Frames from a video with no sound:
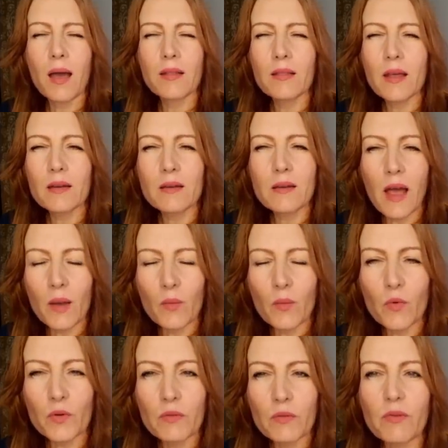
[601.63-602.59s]
And that
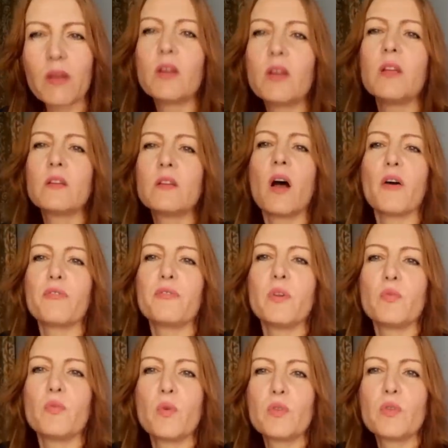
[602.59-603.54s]
time was very tough.
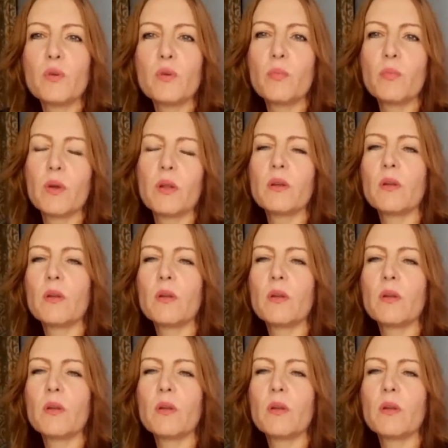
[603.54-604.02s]
It was an